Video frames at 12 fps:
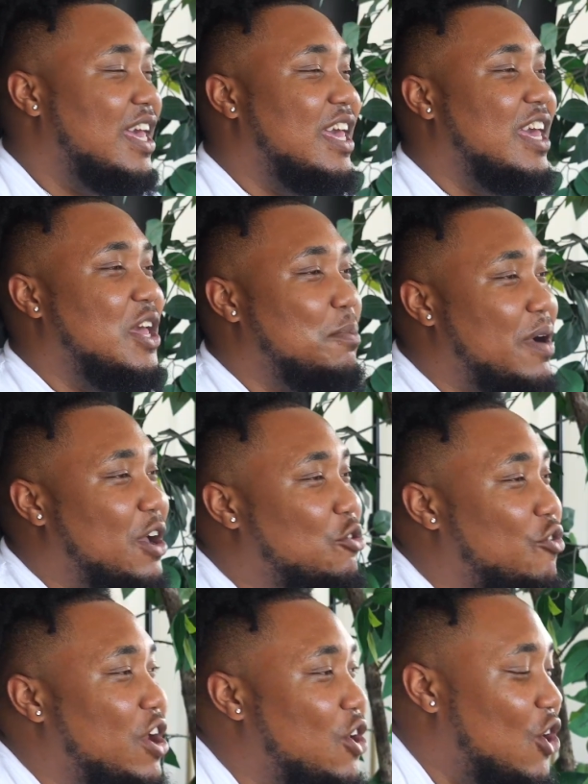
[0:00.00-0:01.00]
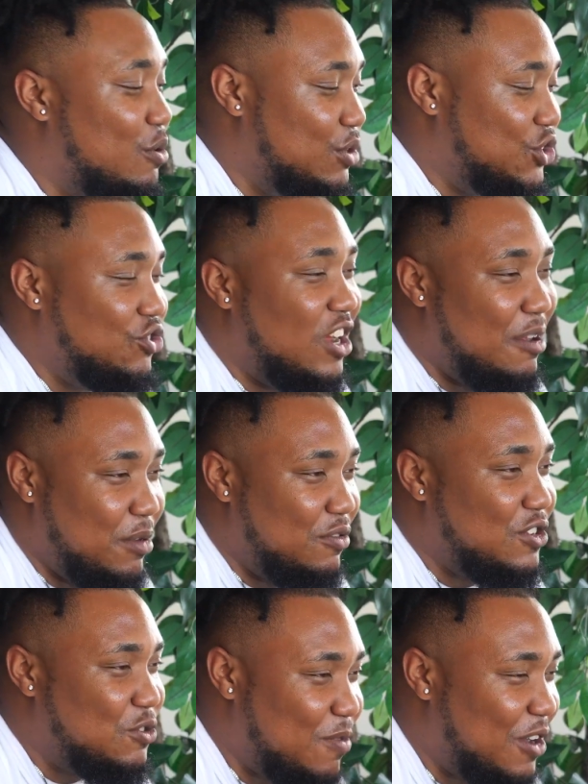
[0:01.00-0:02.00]
And my great aunt was trying to be
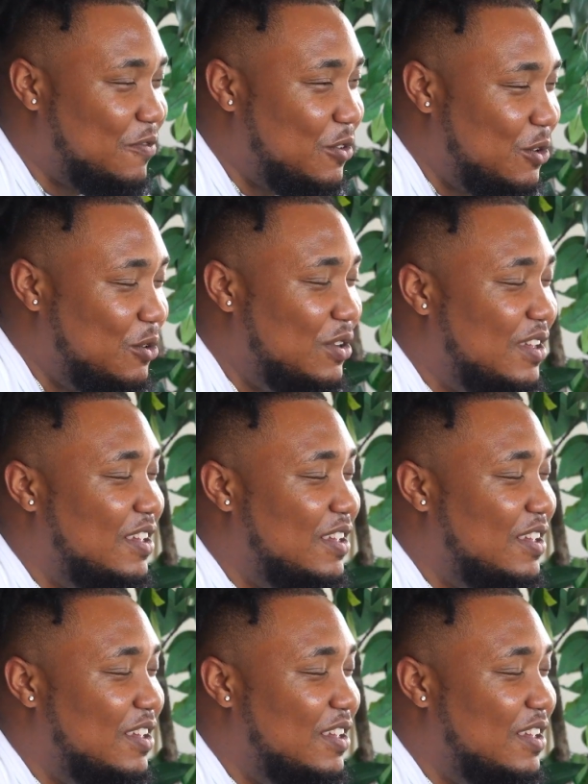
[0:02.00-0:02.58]
respectful.